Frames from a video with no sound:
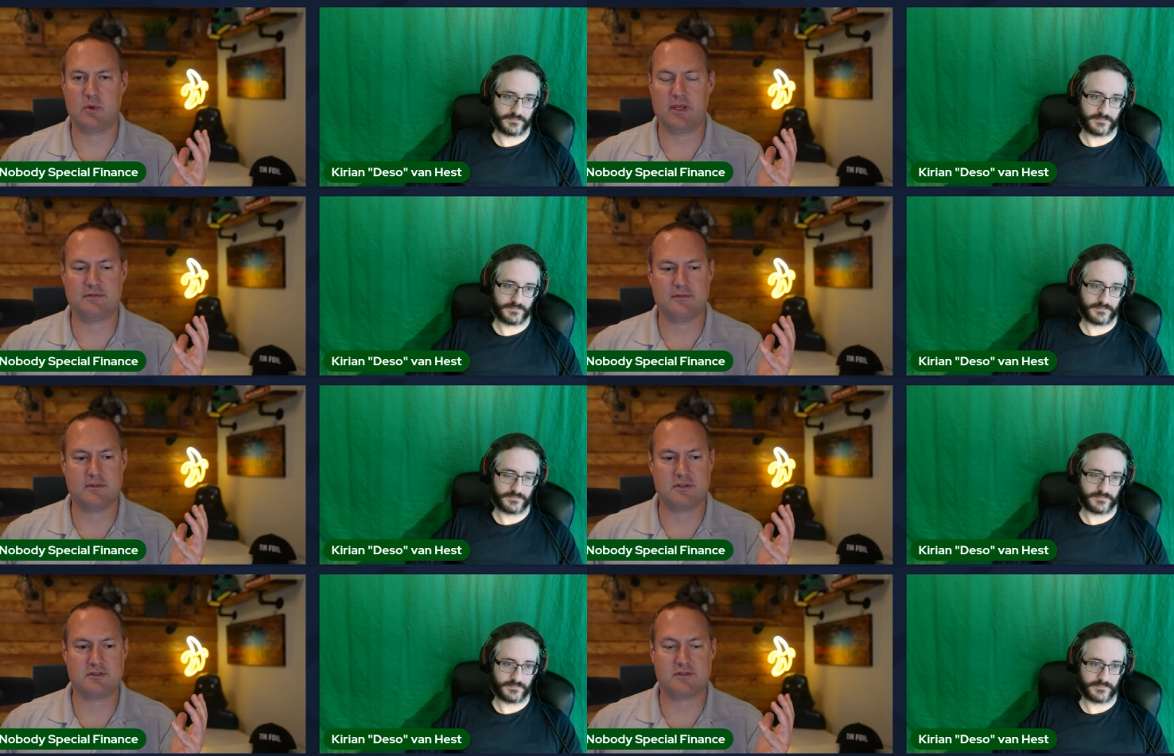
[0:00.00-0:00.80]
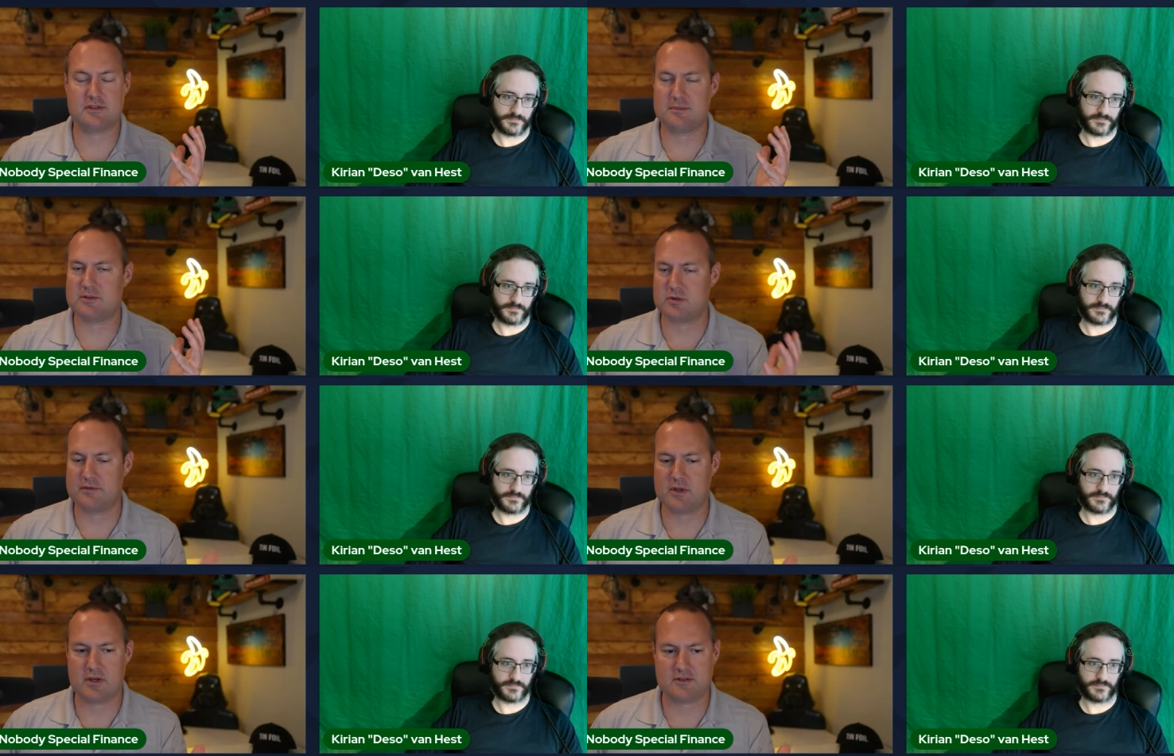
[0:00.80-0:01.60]
Speaker 1: have just seems to have
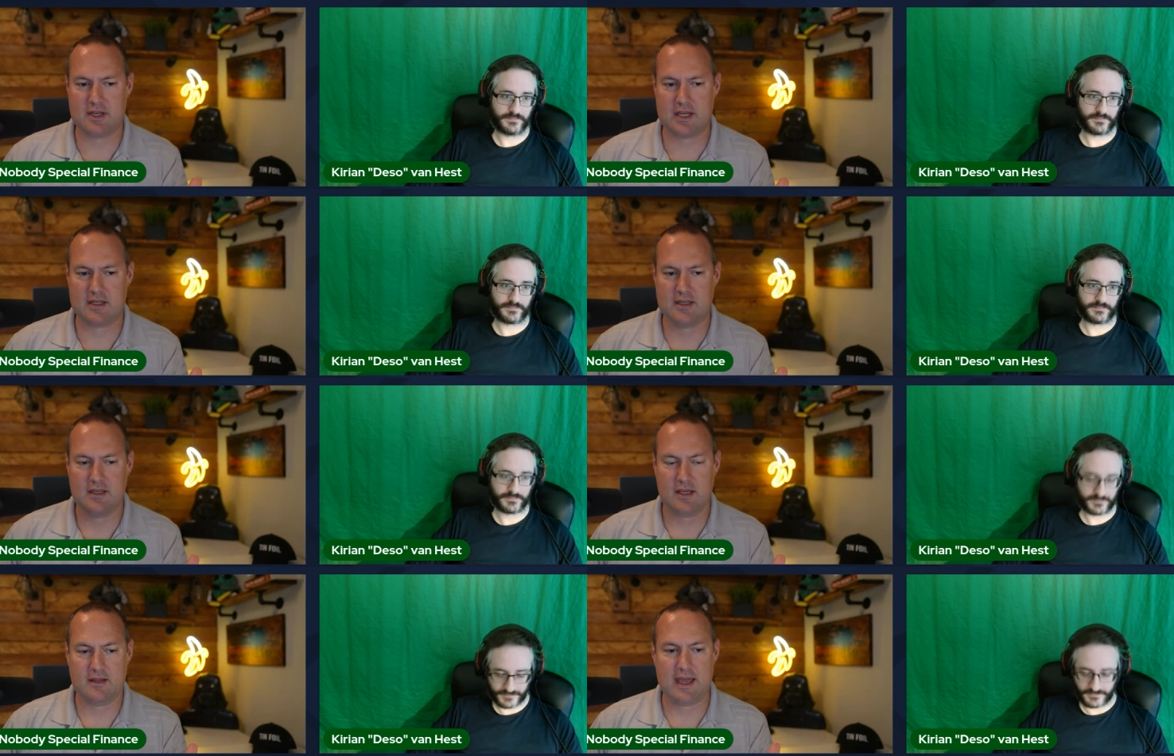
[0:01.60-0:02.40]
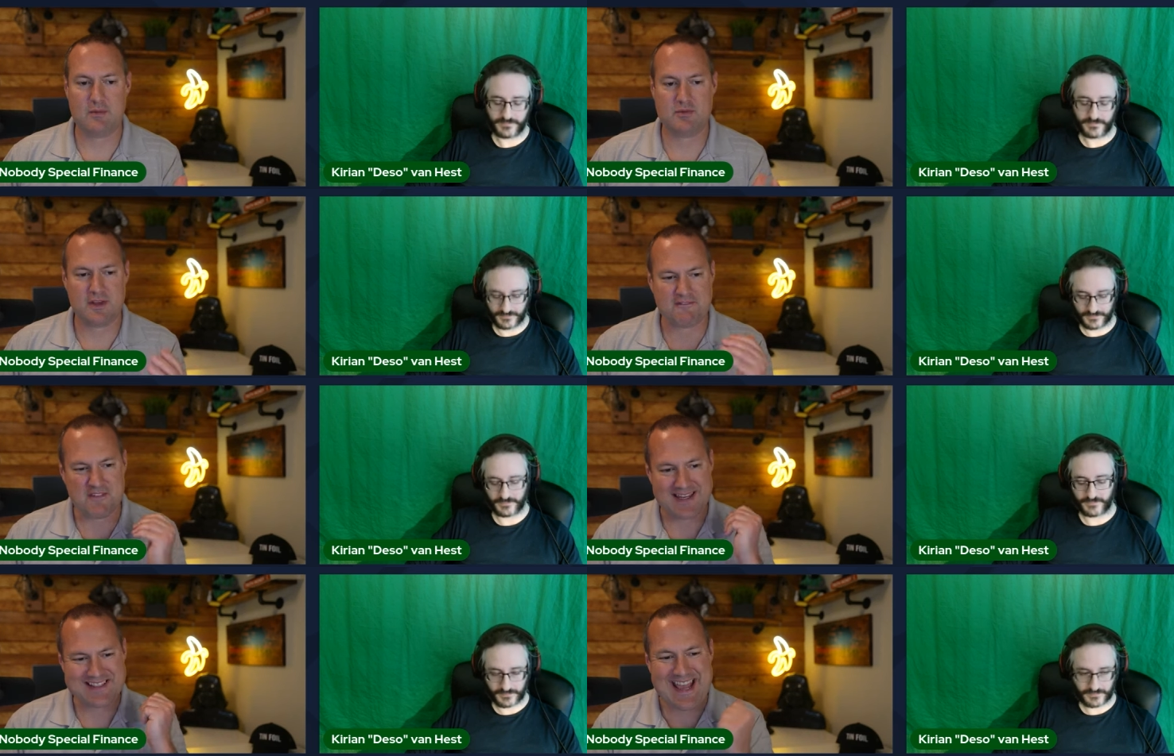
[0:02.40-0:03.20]
lost that. And that was a
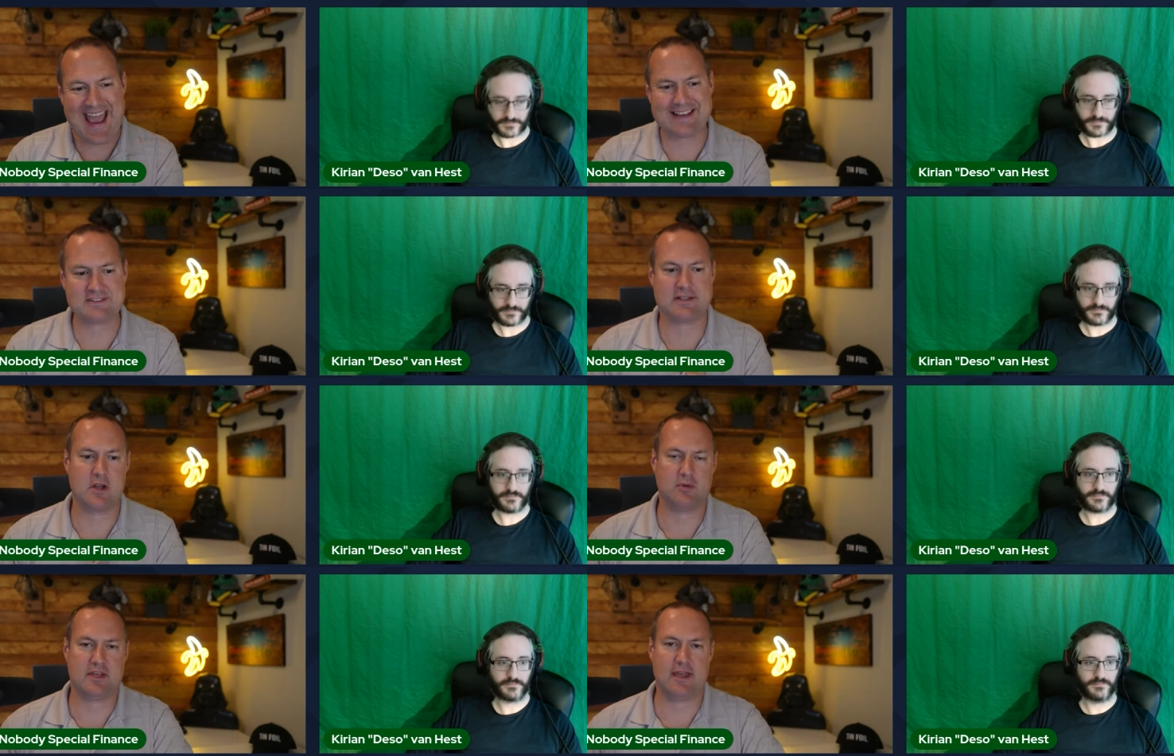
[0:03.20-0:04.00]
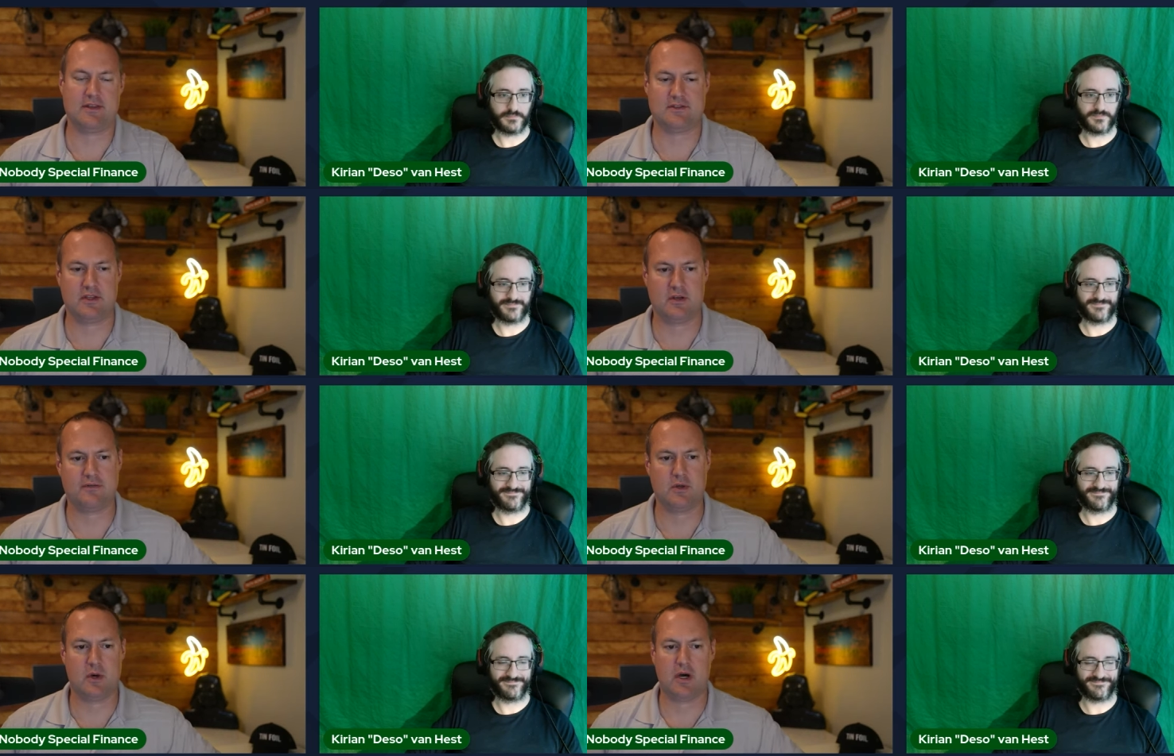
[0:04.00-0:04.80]
fantastic note to end this
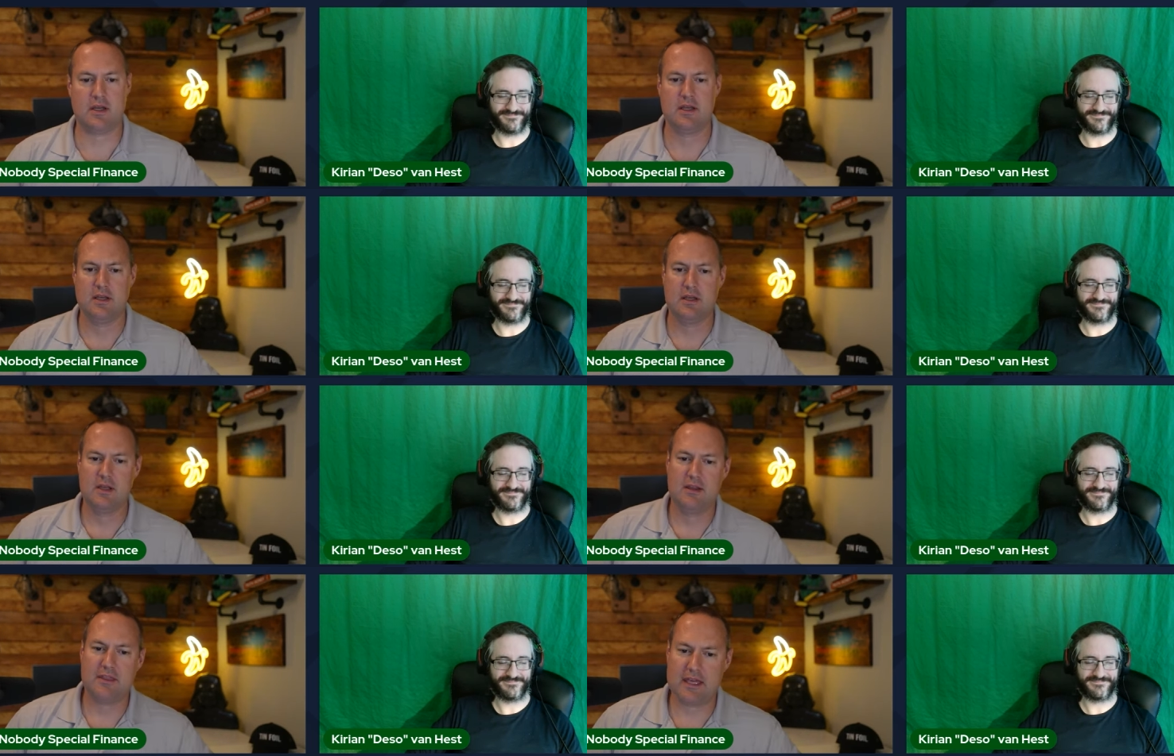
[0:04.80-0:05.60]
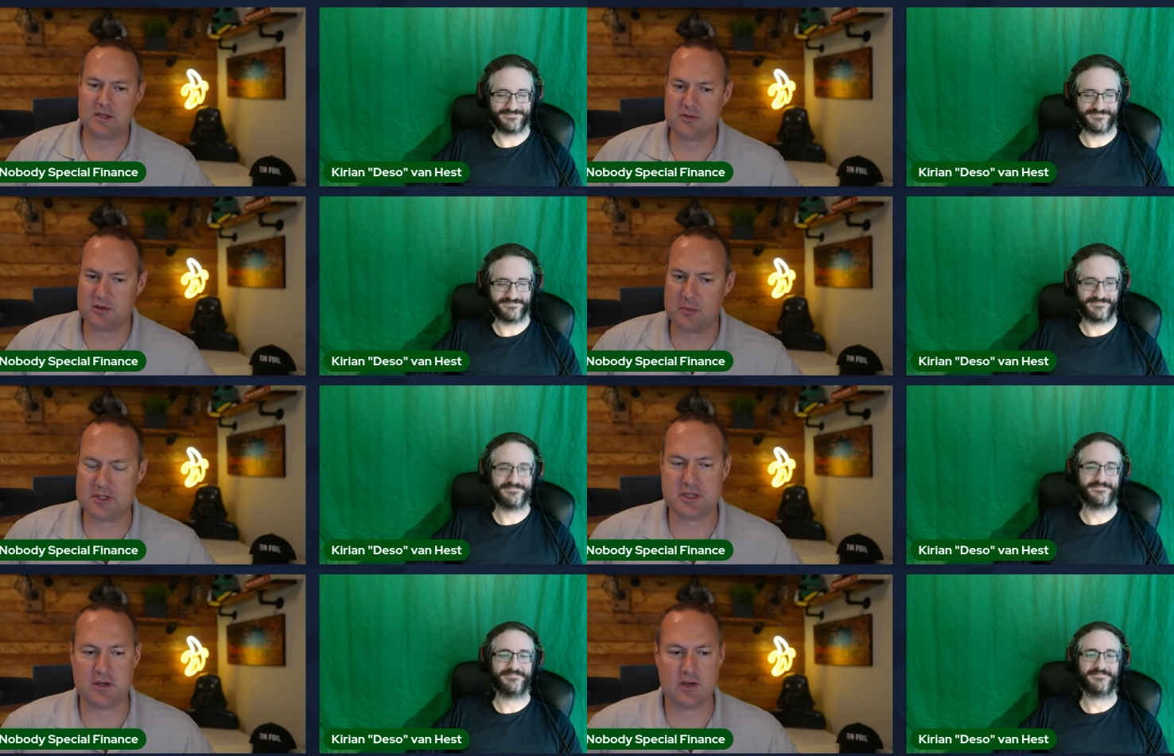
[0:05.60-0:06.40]
interview on. Mm. Thank you so much,
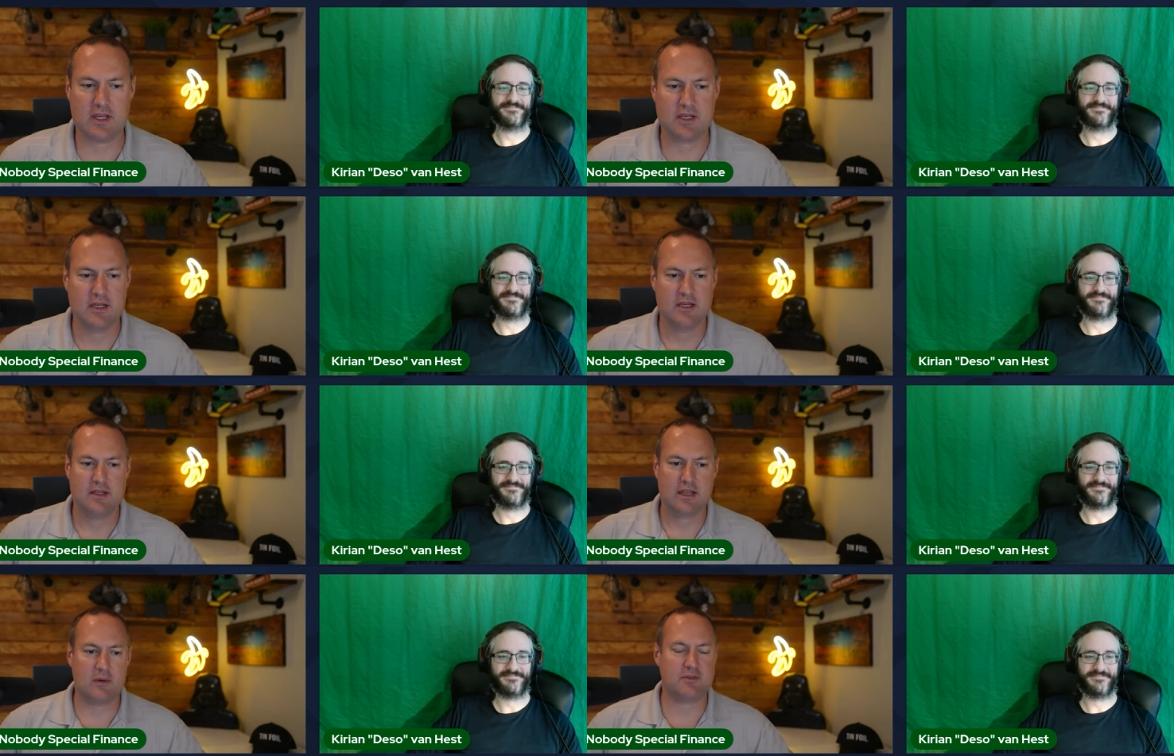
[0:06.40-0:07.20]
Kirian. That was